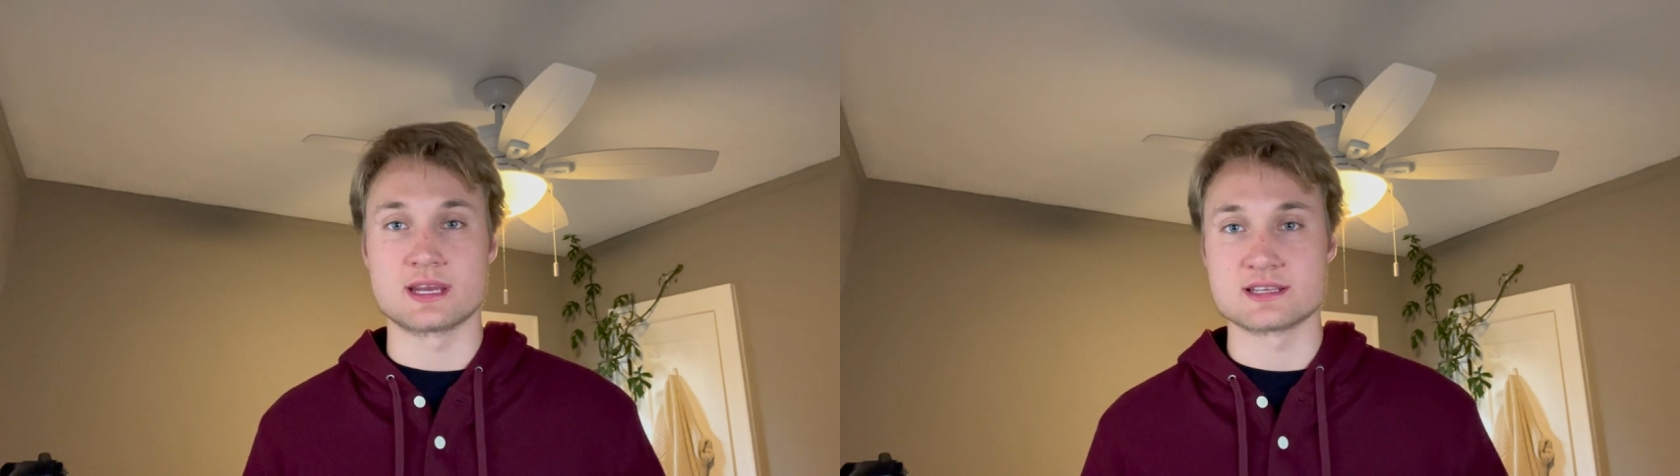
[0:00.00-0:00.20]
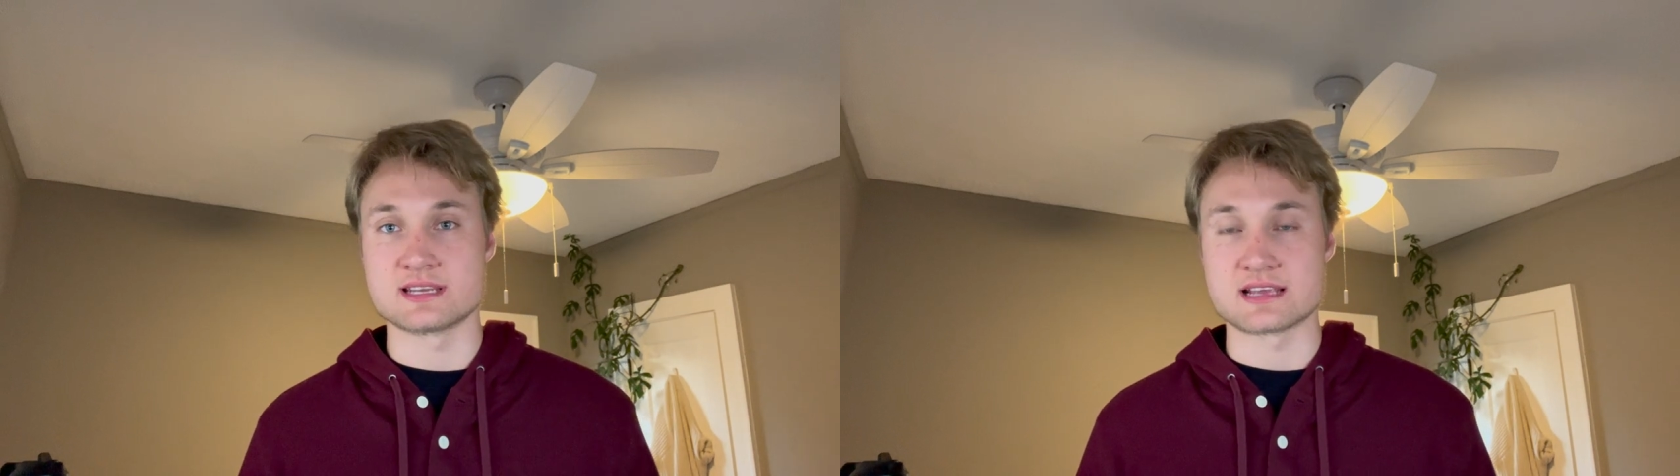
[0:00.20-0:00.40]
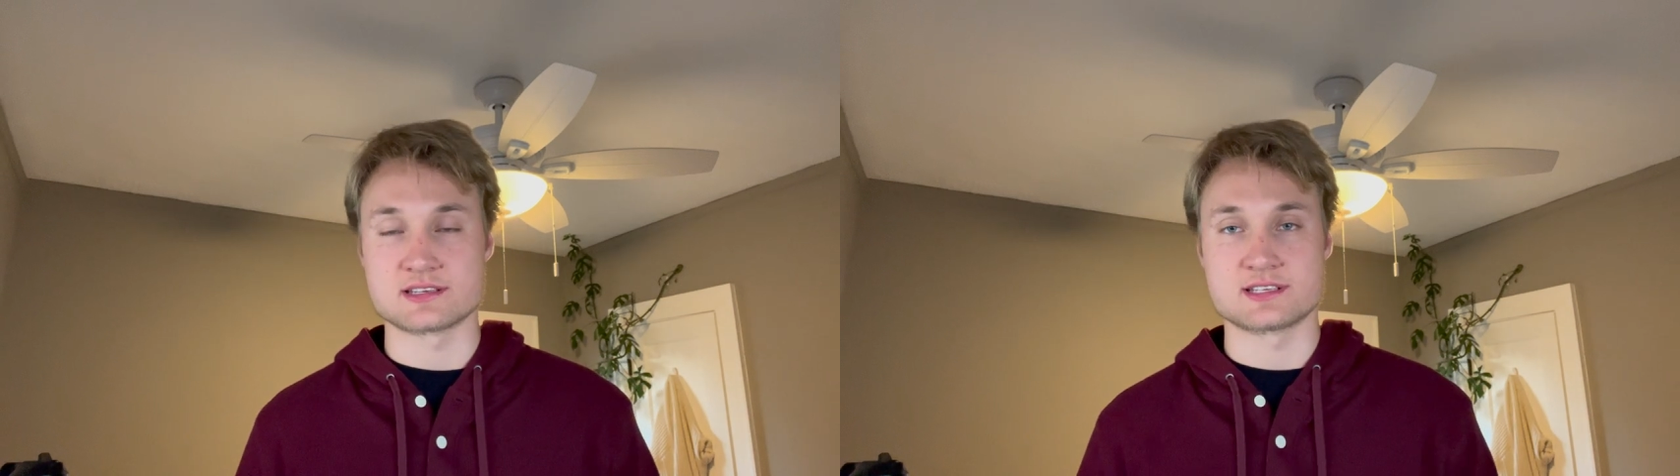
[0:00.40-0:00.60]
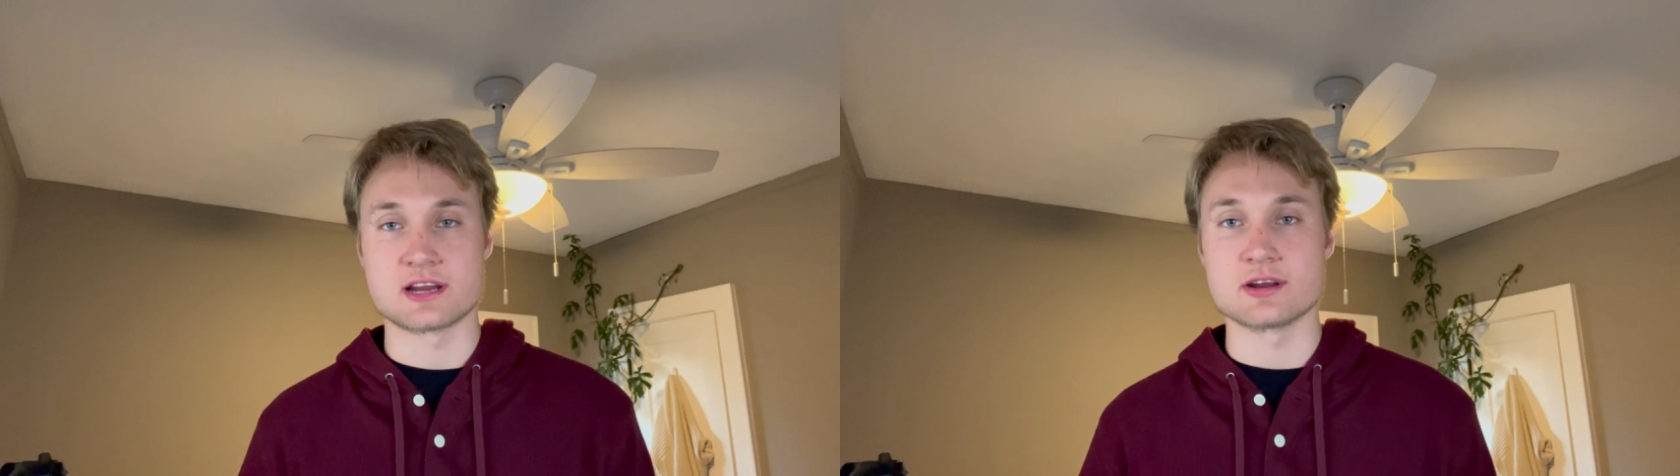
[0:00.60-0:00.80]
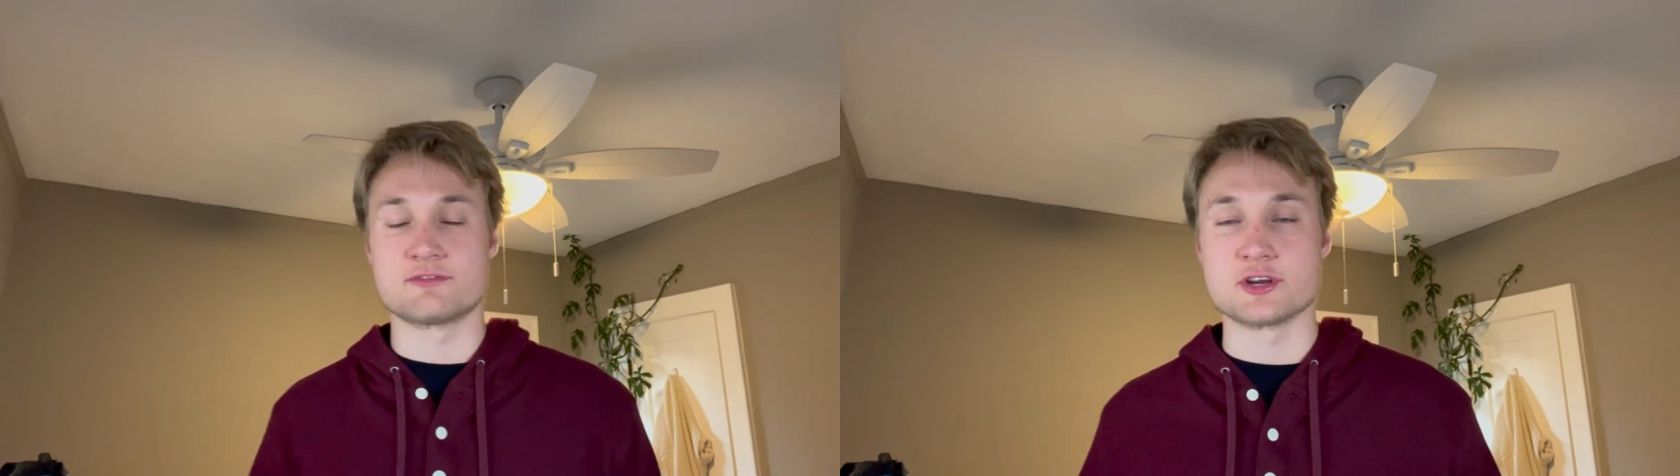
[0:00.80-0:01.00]
is
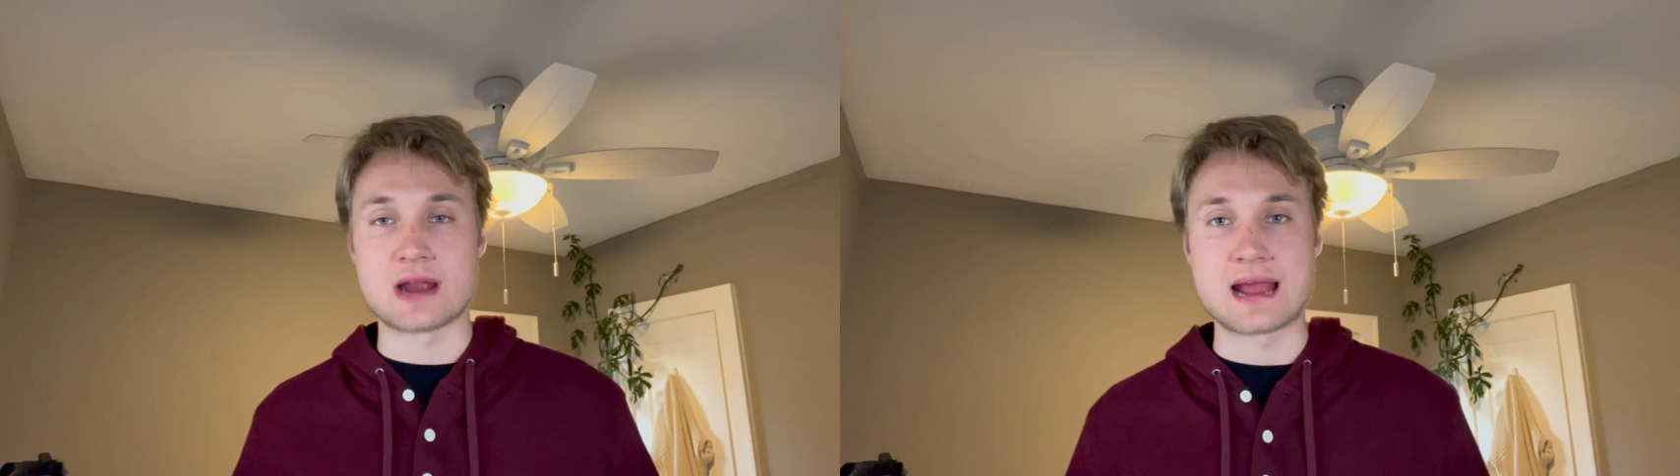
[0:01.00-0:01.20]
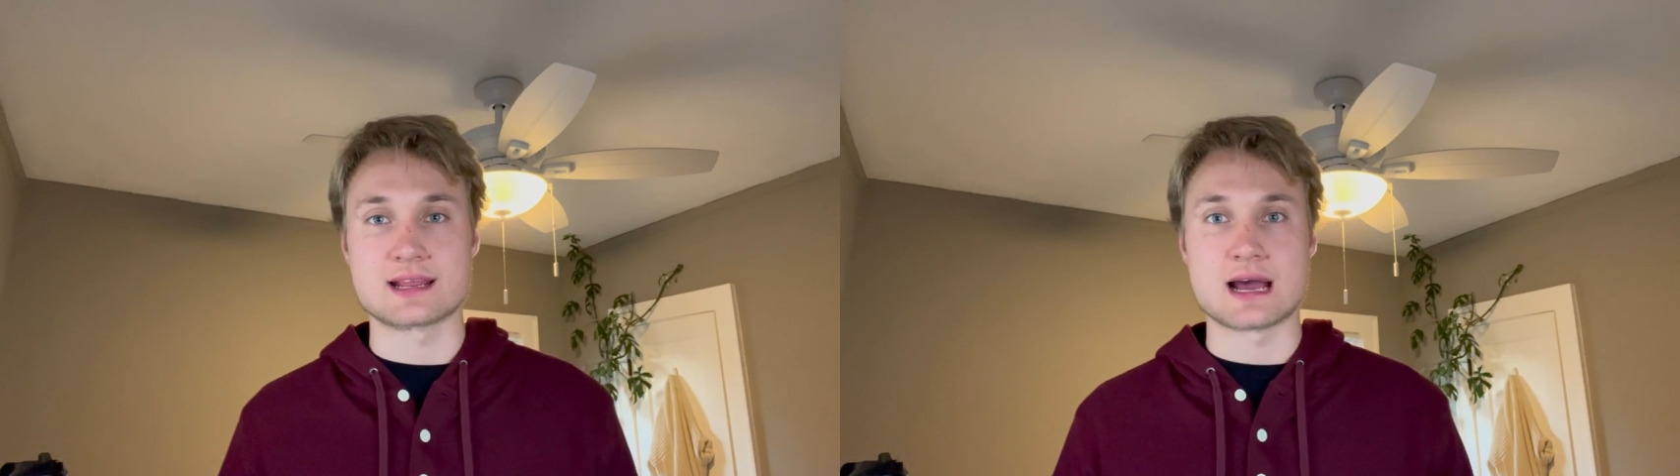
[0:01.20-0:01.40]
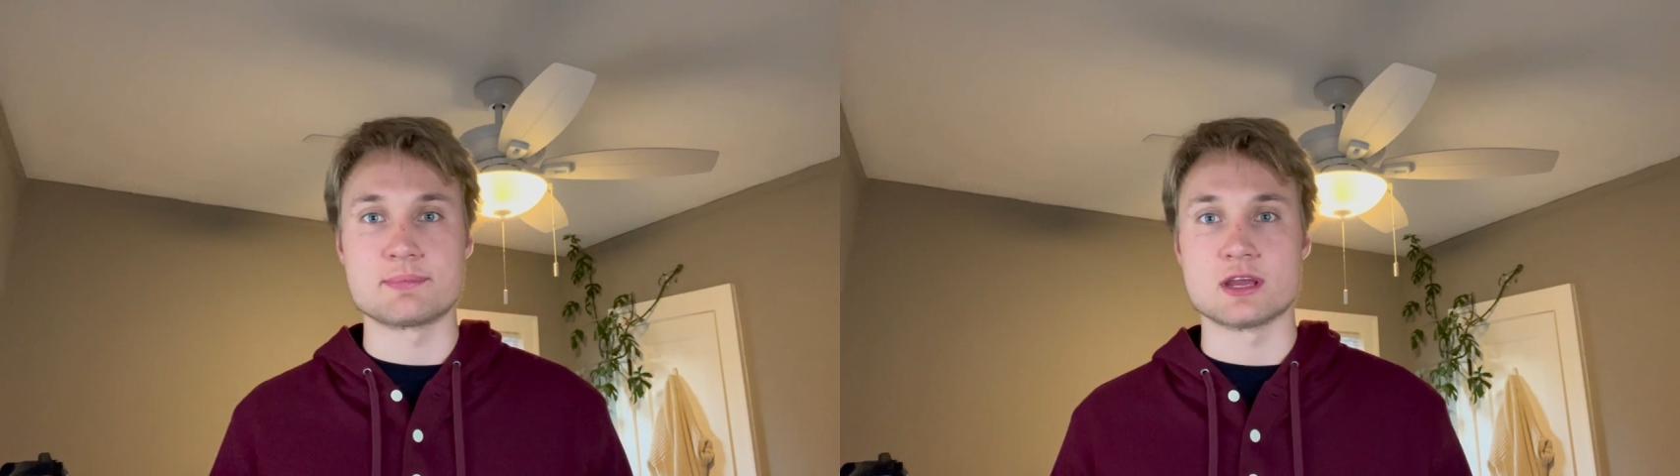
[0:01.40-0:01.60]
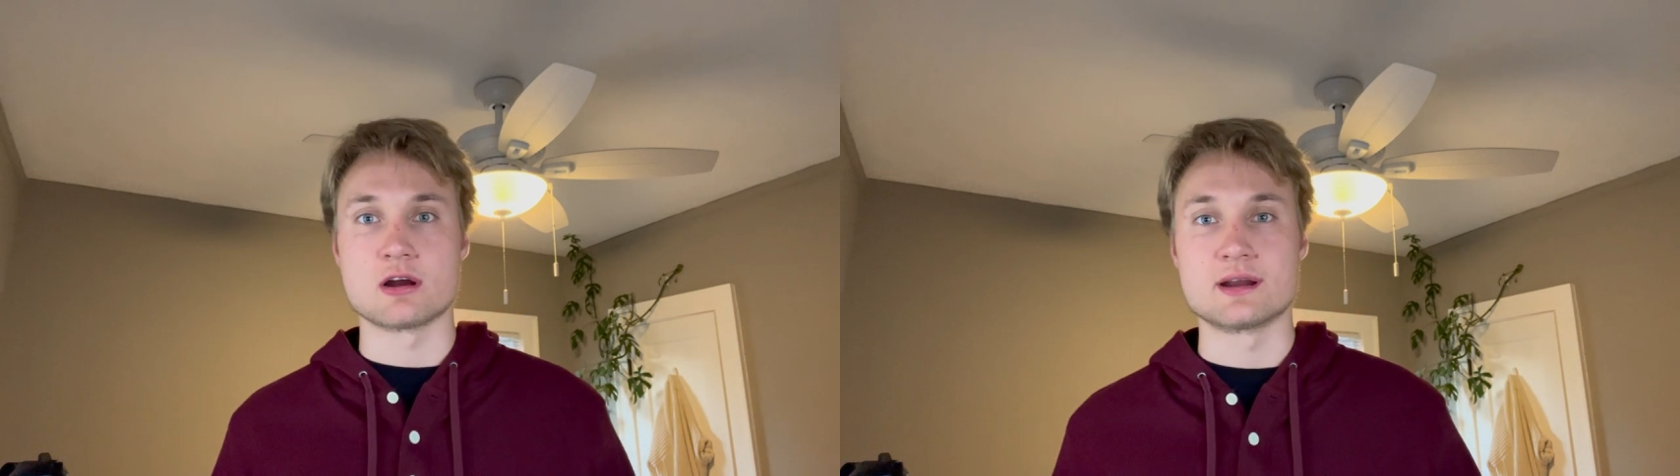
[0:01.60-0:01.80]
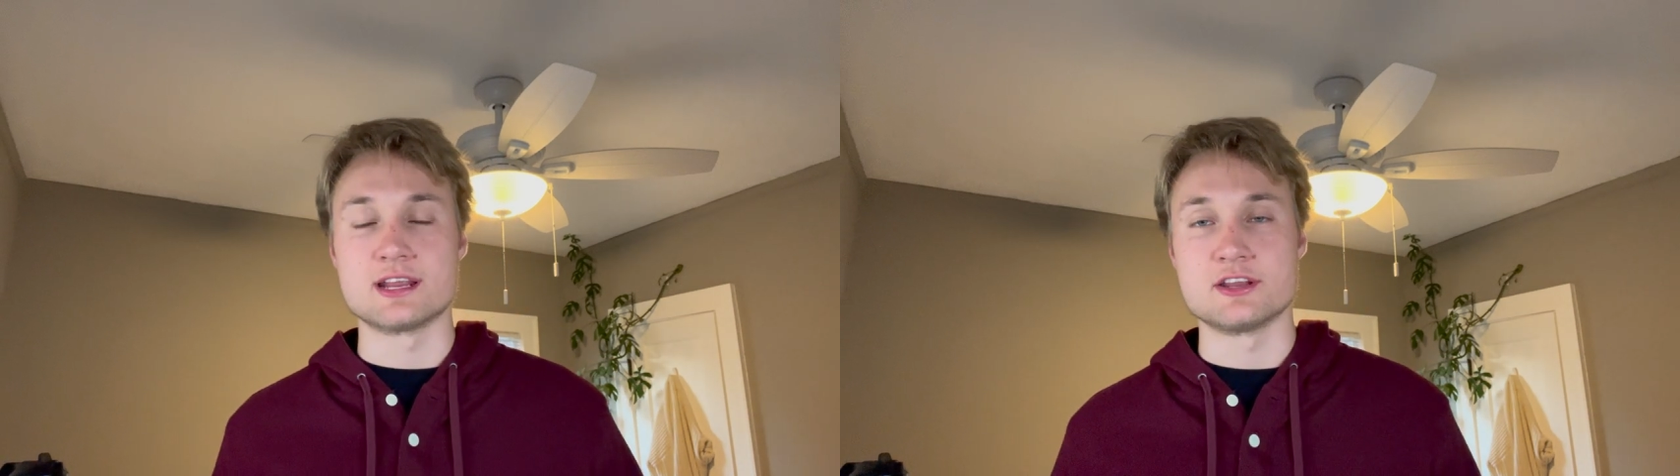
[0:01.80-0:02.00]
necessary for your ad copy
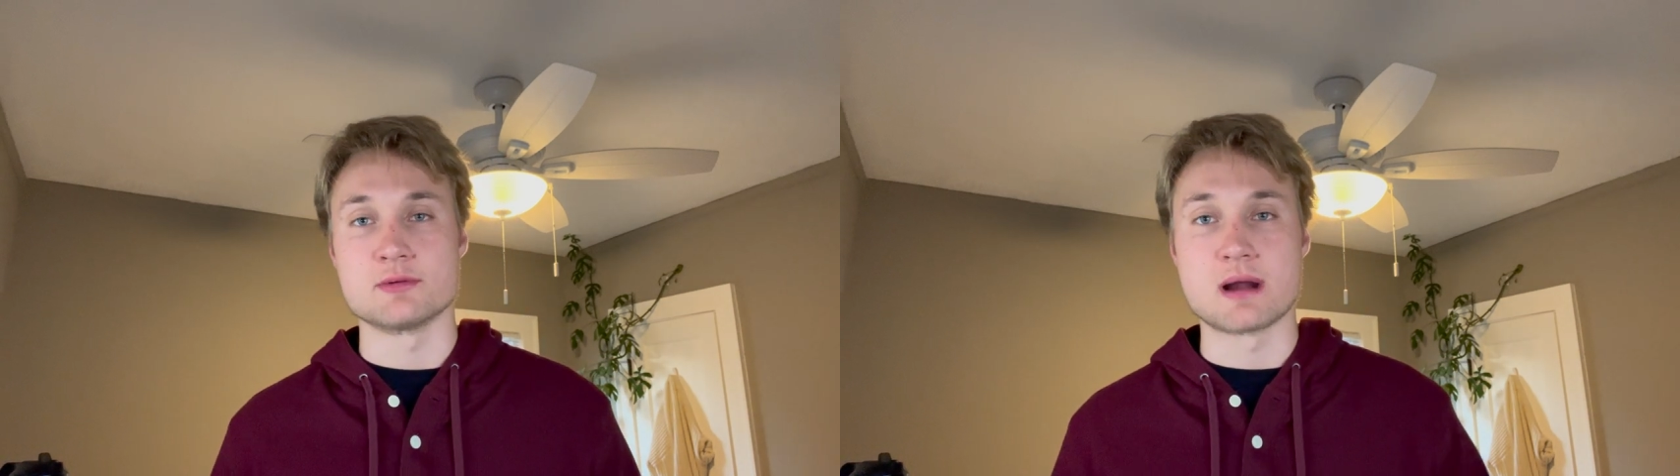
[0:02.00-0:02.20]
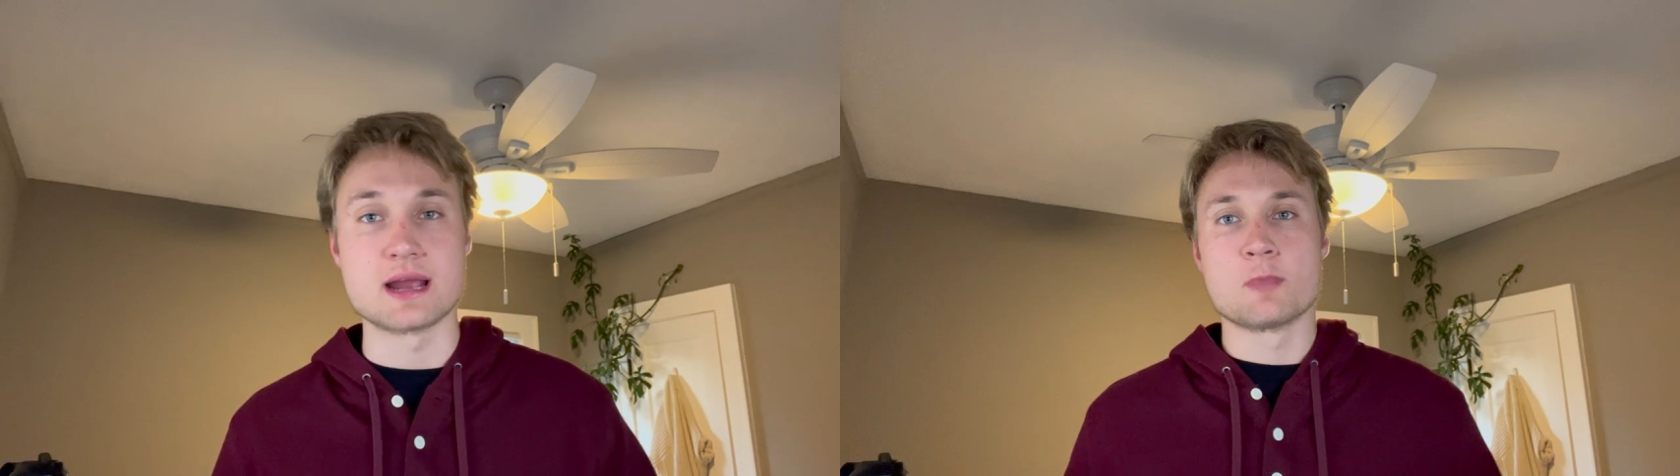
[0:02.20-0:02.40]
already in your mind.